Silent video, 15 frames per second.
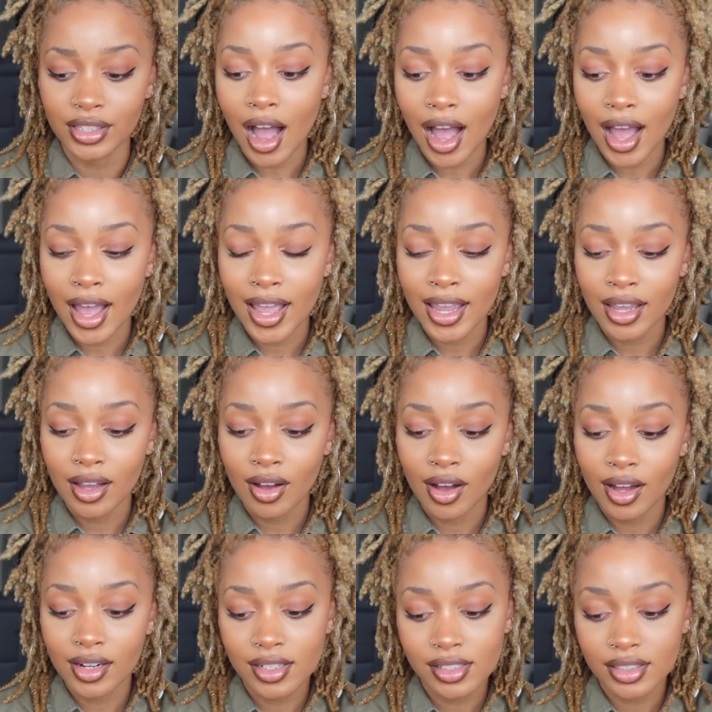I
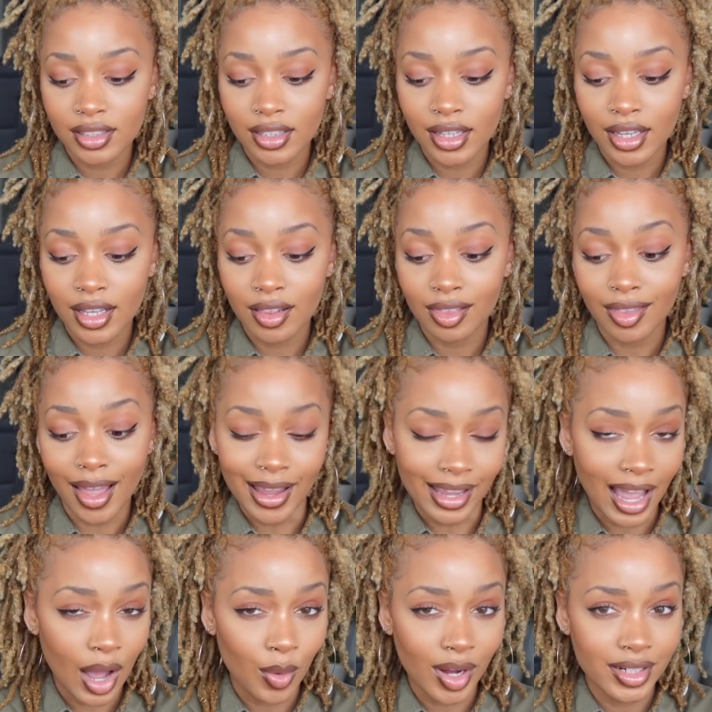honestly like
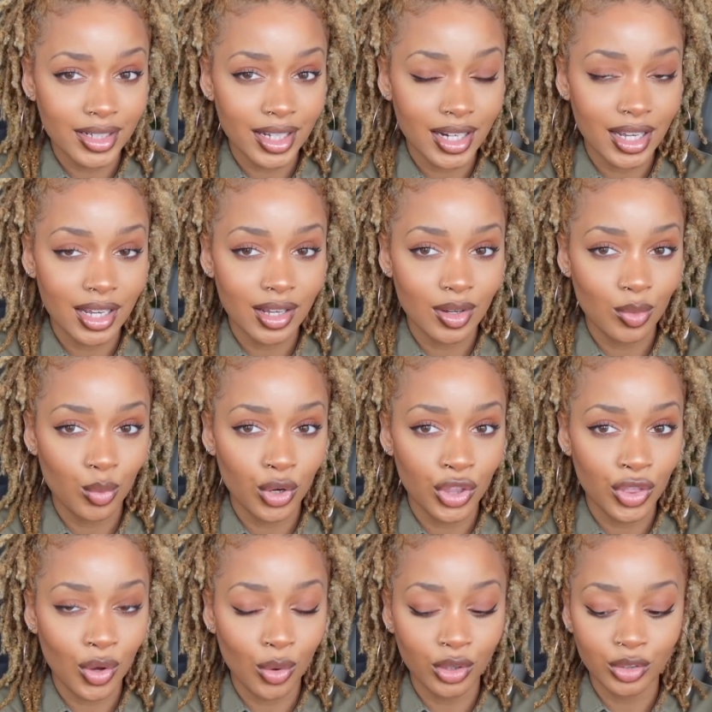how I did it
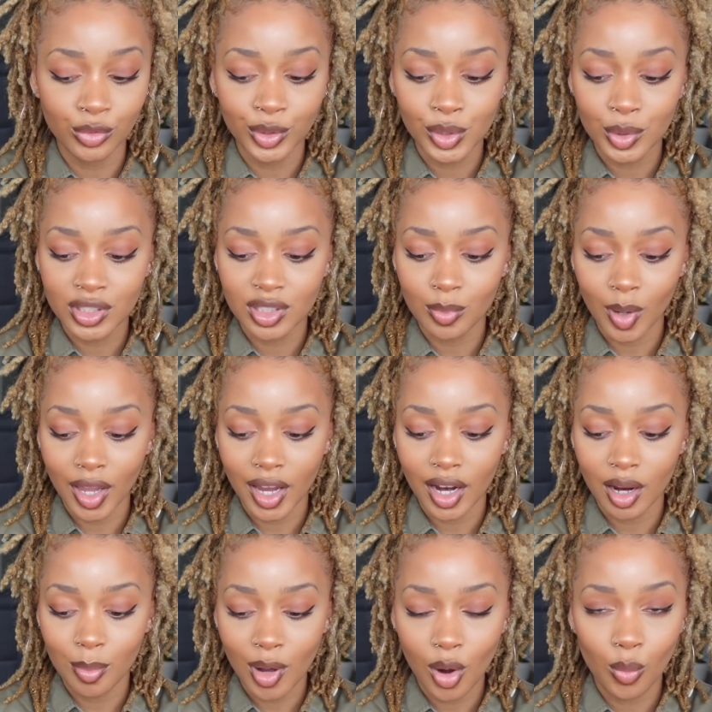with only retwisting my
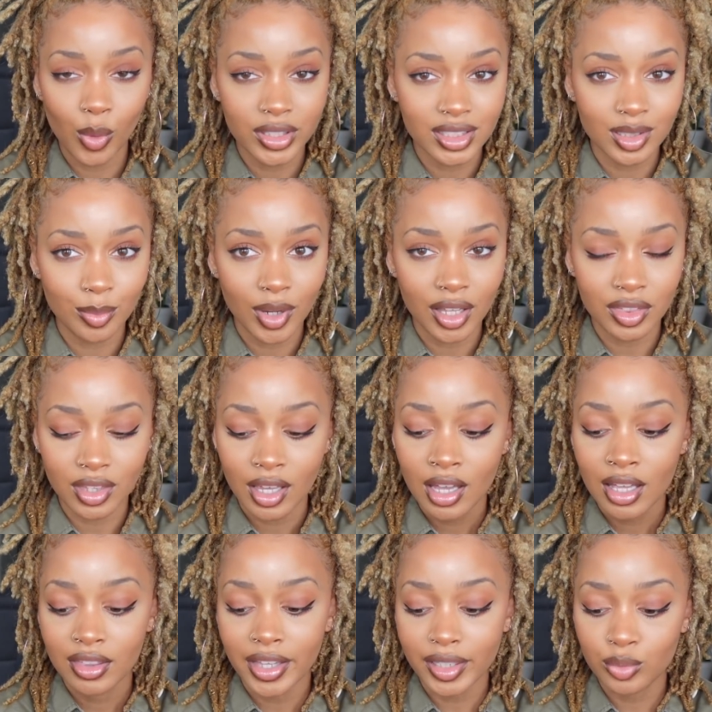hair about once a month.
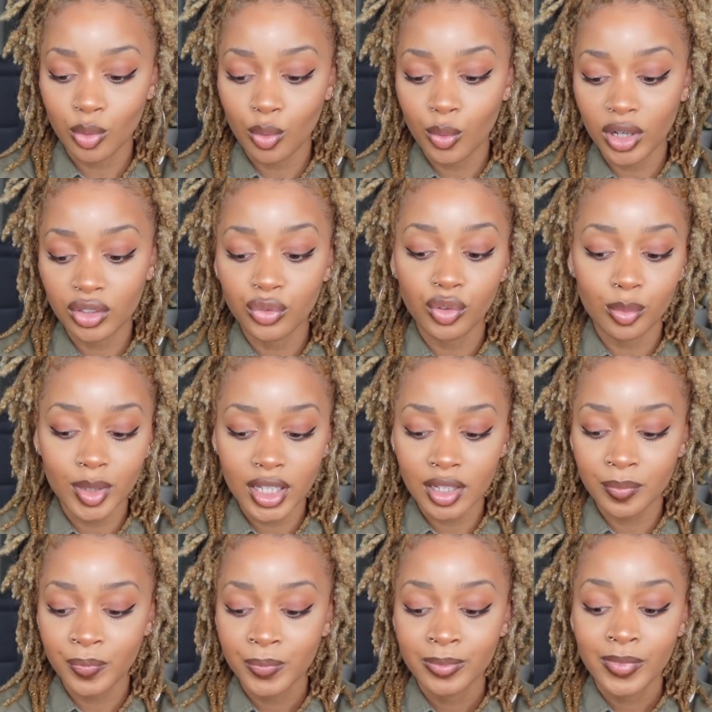That's what worked for
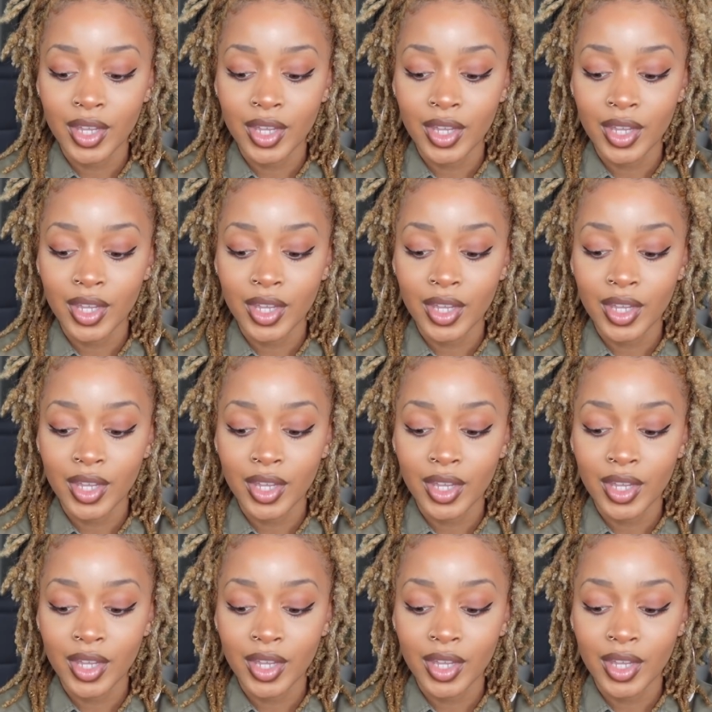me.